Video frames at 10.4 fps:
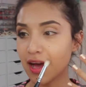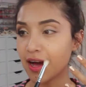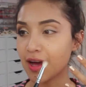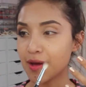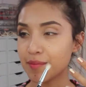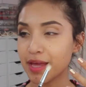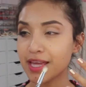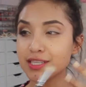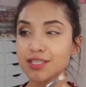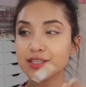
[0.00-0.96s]
And
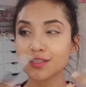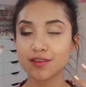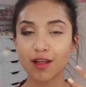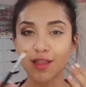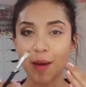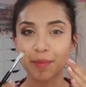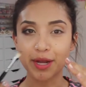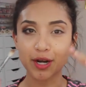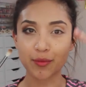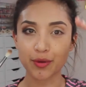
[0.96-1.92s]
it just looks a lot
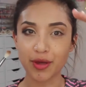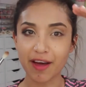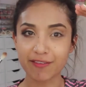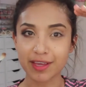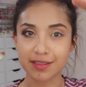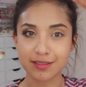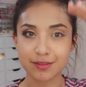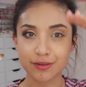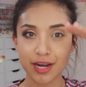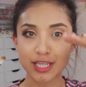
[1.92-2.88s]
better when you have like
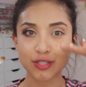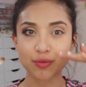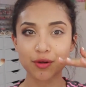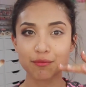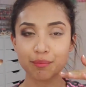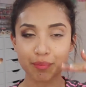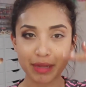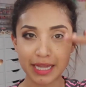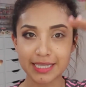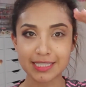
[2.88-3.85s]
this gradual
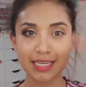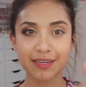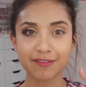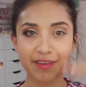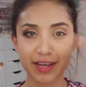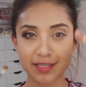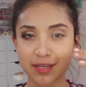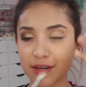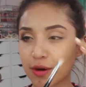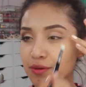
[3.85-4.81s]
blending
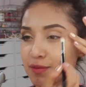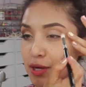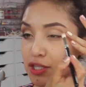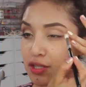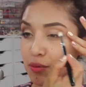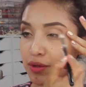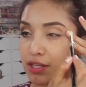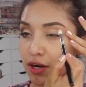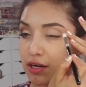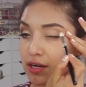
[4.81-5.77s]
effect, you know, especially
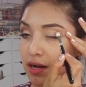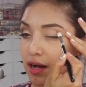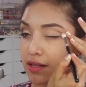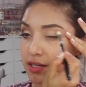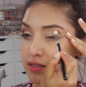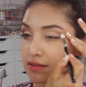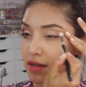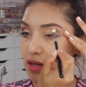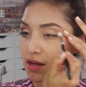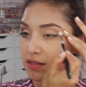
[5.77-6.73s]
with darker colors.